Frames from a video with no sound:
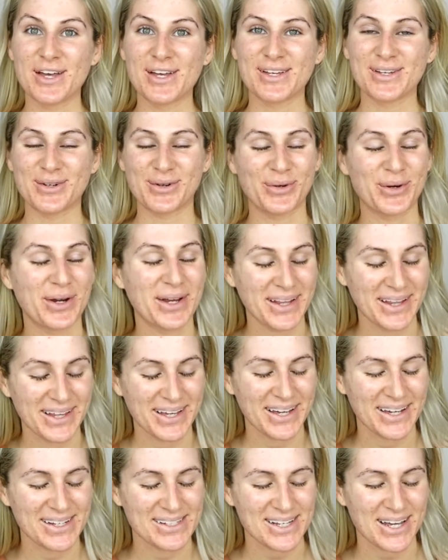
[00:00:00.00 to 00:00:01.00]

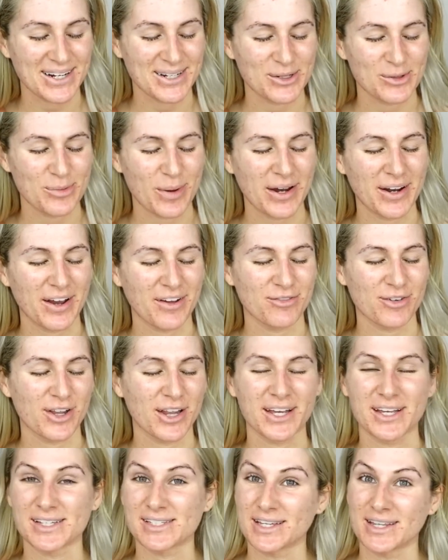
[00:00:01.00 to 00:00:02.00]
really excited about. I feel
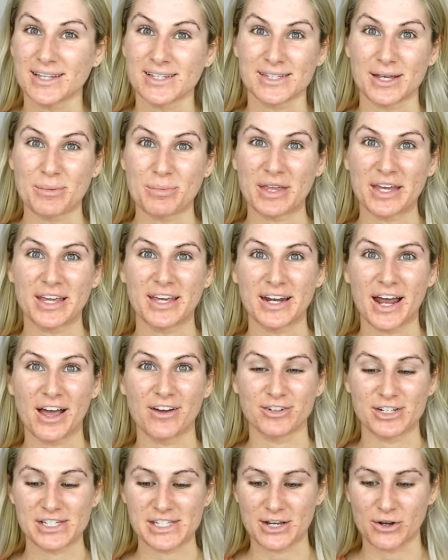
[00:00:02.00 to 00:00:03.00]
like I say the same thing in
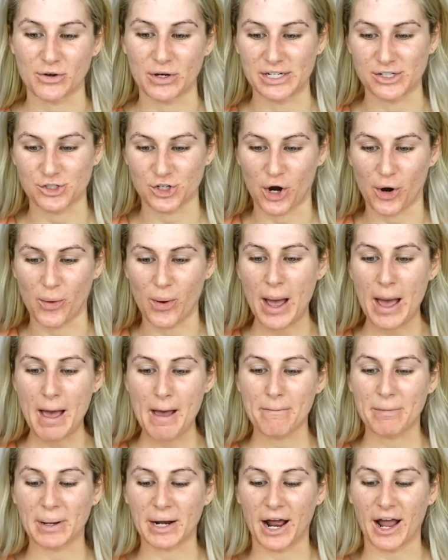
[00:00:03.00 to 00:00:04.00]
every single intro,
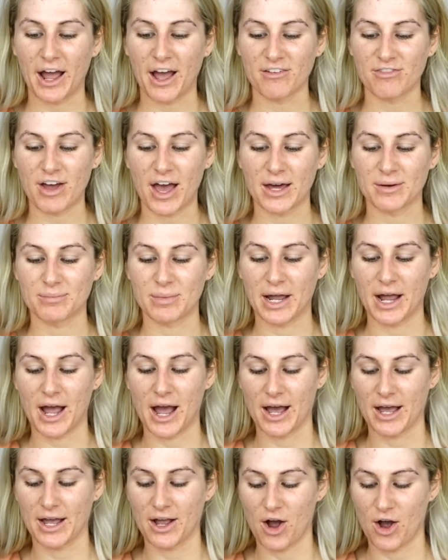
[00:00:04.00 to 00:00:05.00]
but I have had my
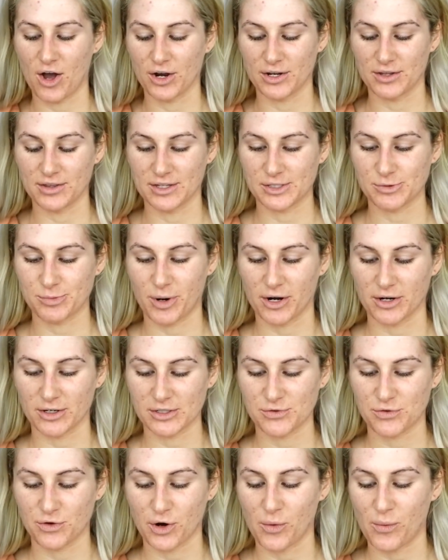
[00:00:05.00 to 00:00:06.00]
eye on this product
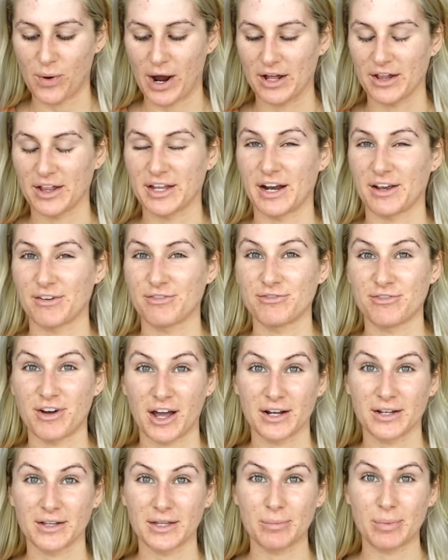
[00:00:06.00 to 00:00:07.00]
for a while and I
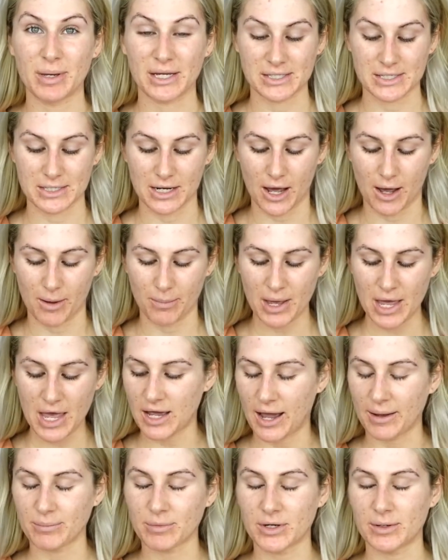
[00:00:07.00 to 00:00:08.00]
finally picked it up.
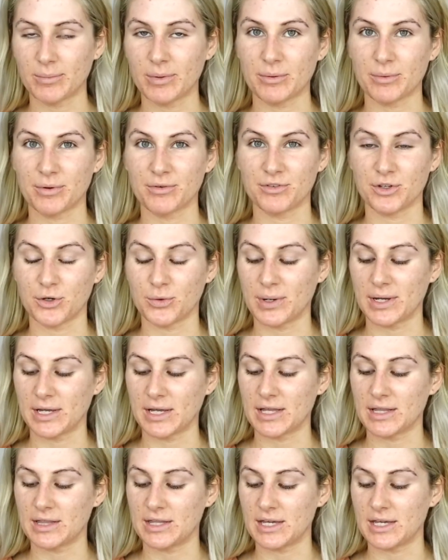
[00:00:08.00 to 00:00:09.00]
I'm going to be
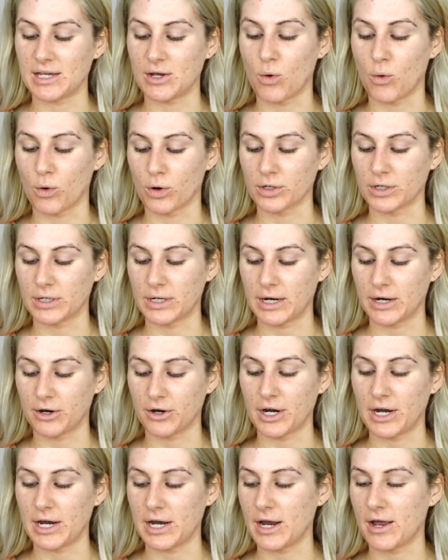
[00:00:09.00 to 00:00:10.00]
reviewing the
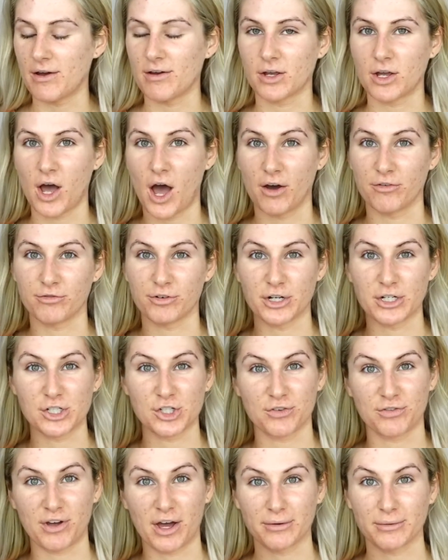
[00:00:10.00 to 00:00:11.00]
Ordinary Coverage
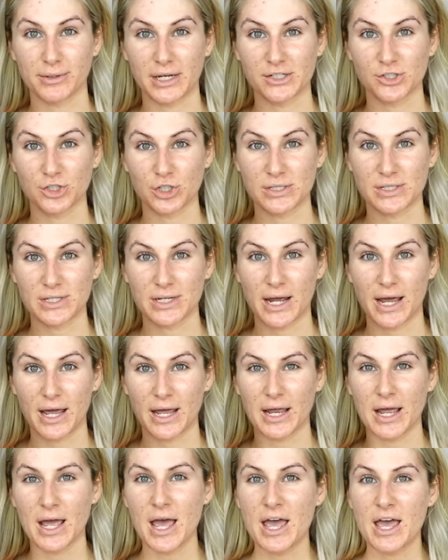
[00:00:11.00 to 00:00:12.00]
Foundation
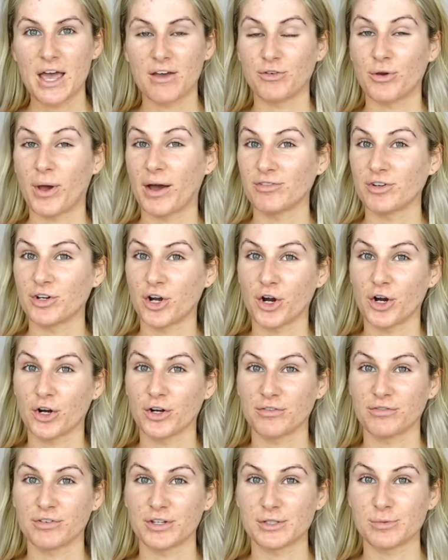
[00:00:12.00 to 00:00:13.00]
today. If you haven't heard
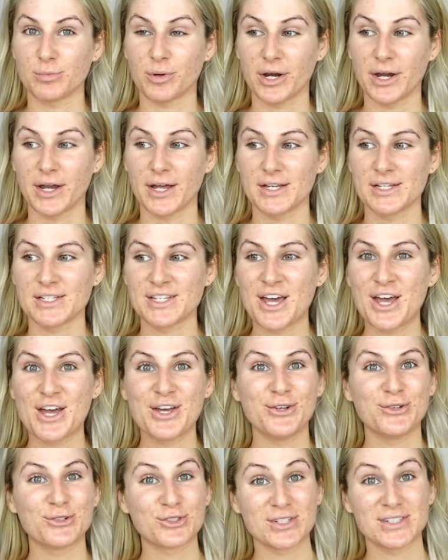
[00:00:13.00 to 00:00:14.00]
of this brand,
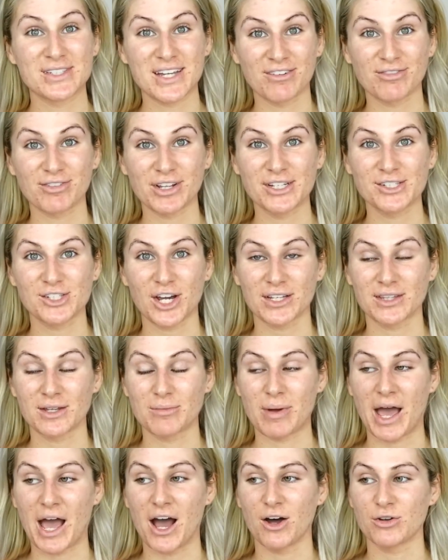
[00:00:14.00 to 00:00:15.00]
you should definitely check them
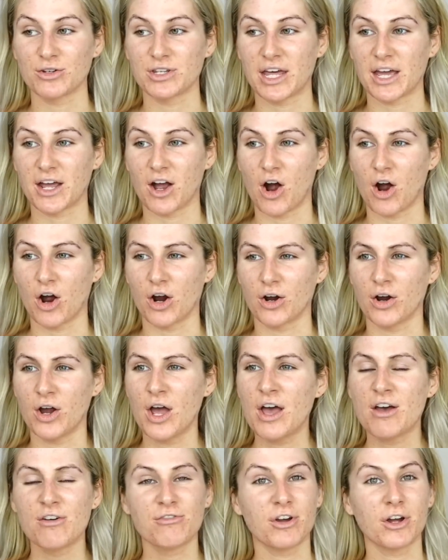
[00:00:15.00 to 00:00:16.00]
out. They are
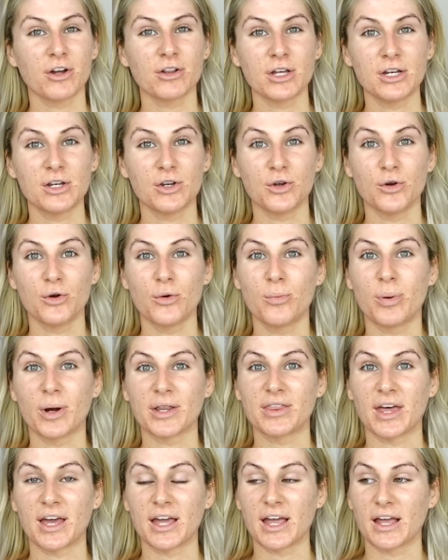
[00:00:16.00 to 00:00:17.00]
fairly new, but
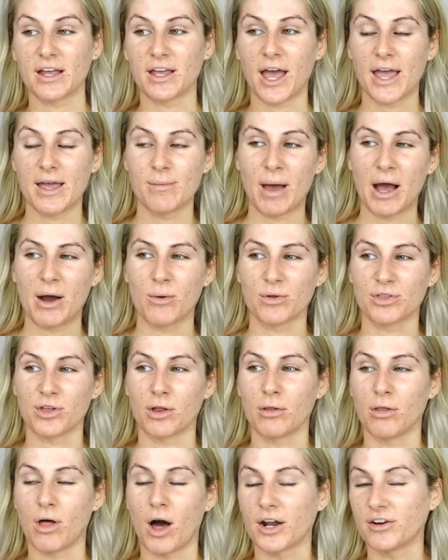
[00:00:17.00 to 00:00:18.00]
they came out with a
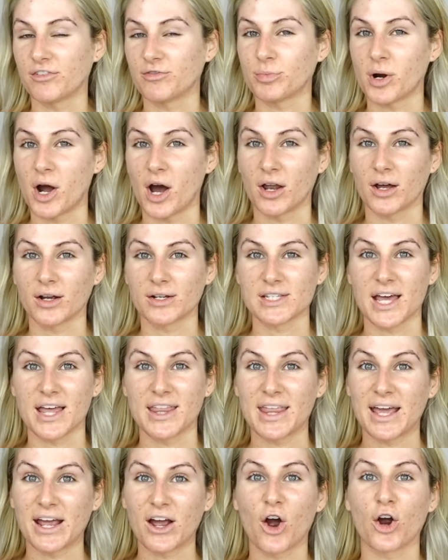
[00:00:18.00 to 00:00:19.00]
lot of products and
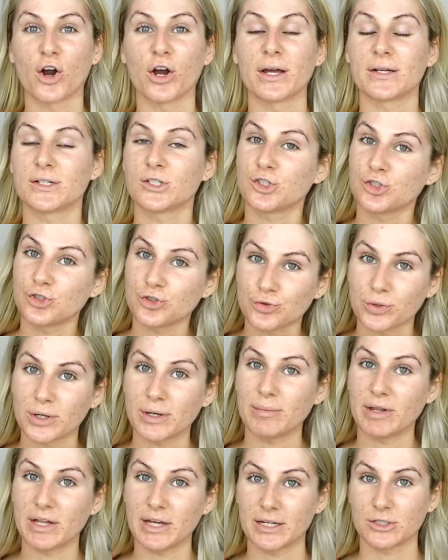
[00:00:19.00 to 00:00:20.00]
they are
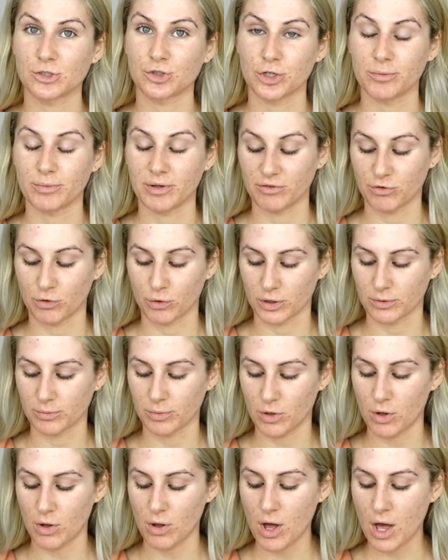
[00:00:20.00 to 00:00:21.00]
extremely
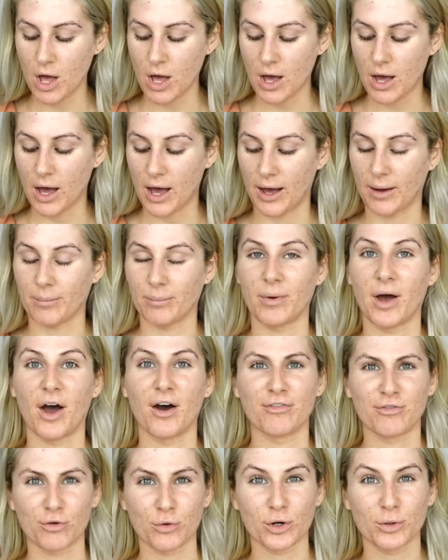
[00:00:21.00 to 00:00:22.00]
affordable.
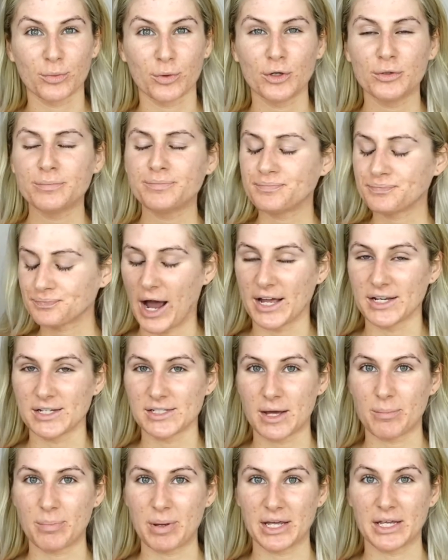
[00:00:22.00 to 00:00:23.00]
I ended
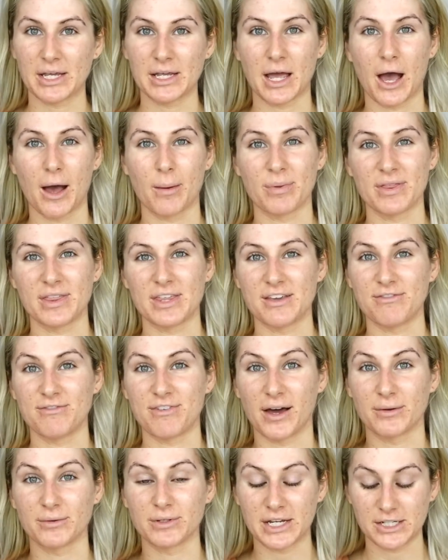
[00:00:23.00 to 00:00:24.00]
up picking up the
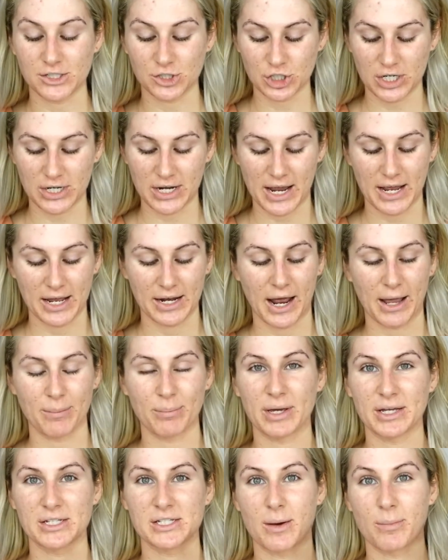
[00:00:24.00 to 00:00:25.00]
foundation and I
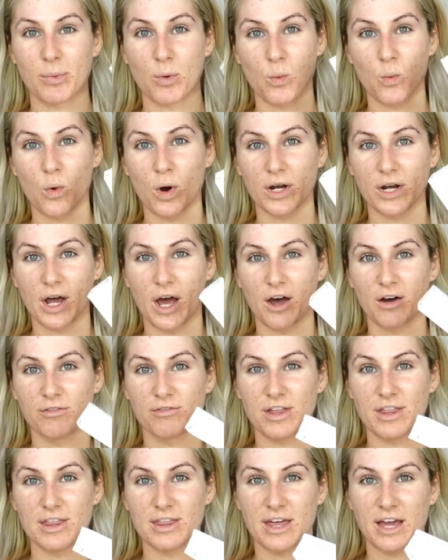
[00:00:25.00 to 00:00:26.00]
picked up one of
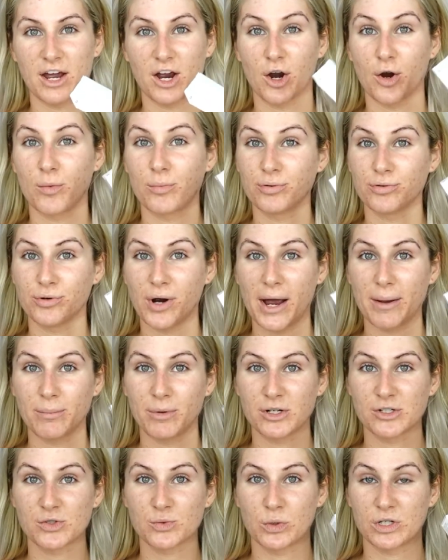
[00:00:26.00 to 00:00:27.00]
their
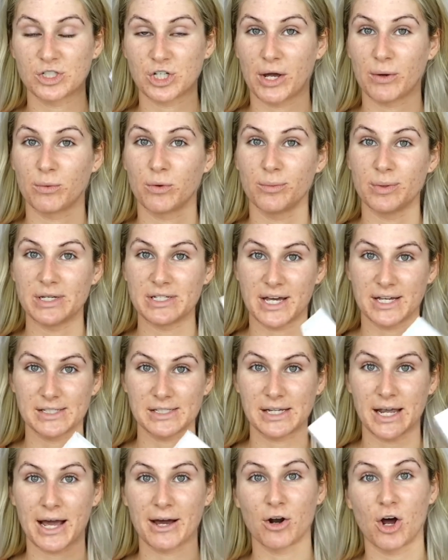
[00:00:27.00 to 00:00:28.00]
primers, which I will be
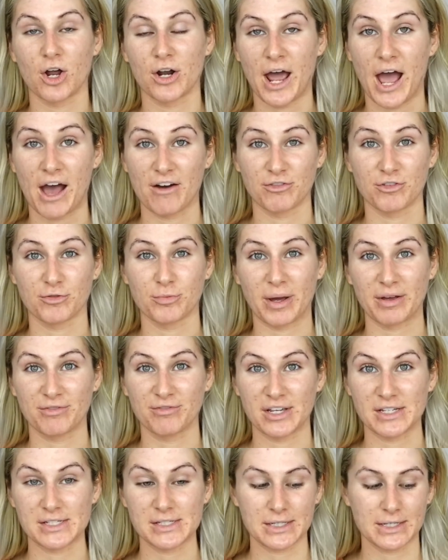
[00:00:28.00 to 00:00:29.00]
testing out on half of my
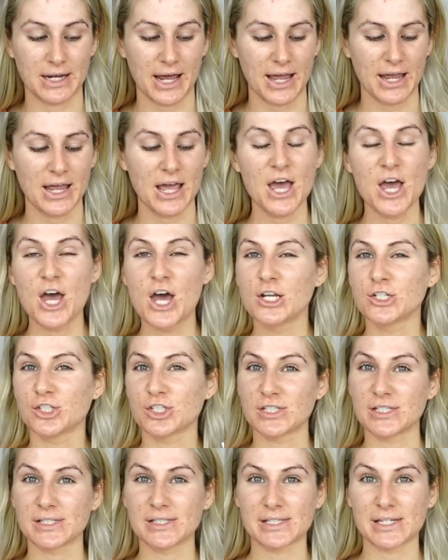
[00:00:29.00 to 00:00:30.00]
face today
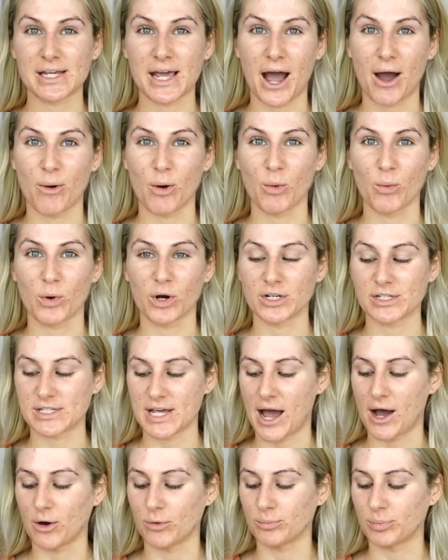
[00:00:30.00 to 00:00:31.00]
just to see how it works
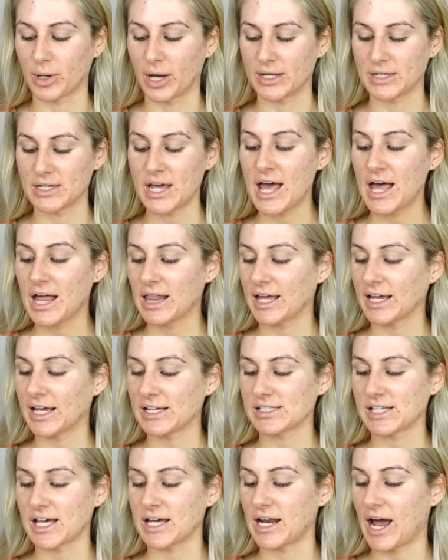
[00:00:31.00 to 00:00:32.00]
out. But like I
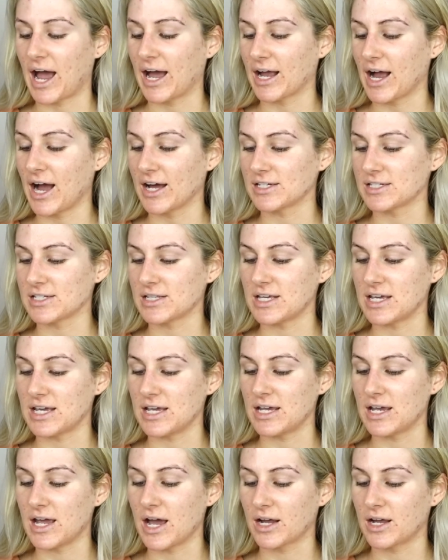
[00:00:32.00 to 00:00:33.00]
said, I got
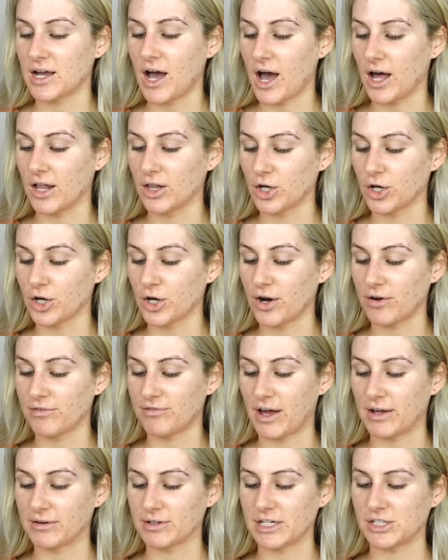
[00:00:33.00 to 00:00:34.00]
the color
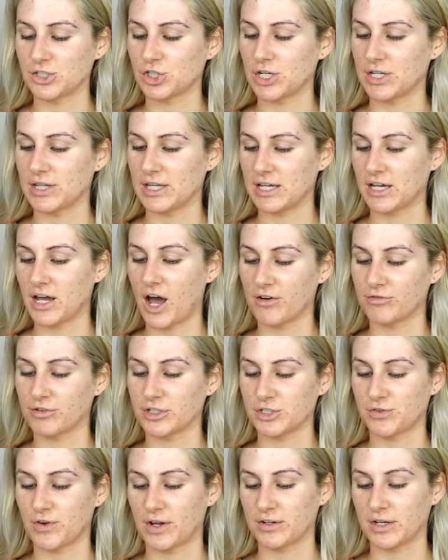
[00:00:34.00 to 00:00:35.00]
foundation, the
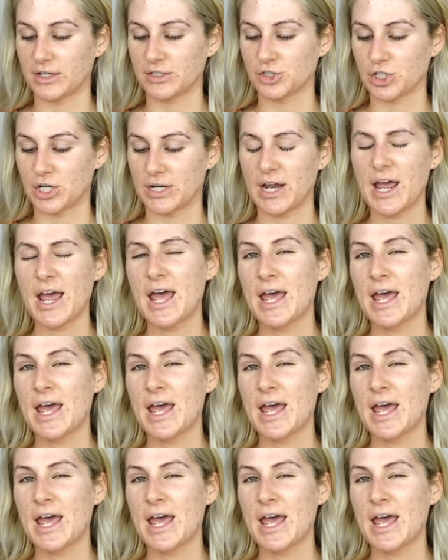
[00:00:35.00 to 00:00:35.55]
coverage foundation.